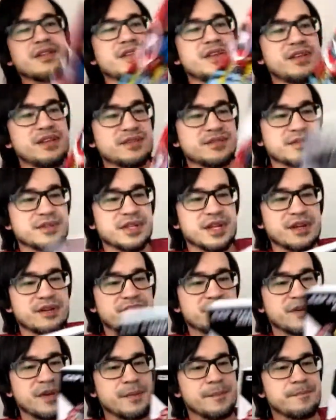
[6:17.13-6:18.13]
think he's a lot of
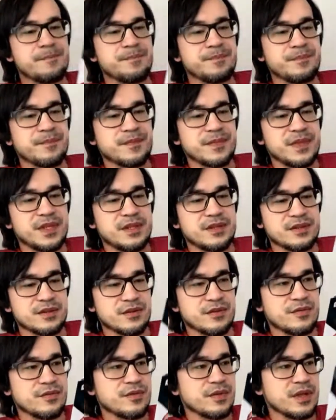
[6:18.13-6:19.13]
fun.
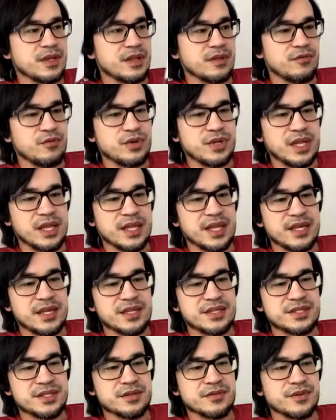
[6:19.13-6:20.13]
I really like
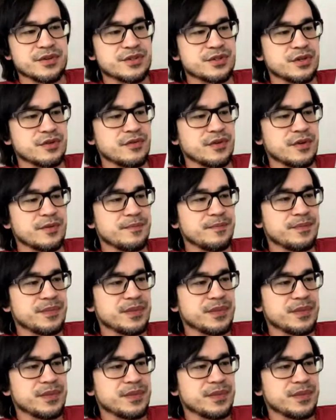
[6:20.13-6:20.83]
his Silver Surfer.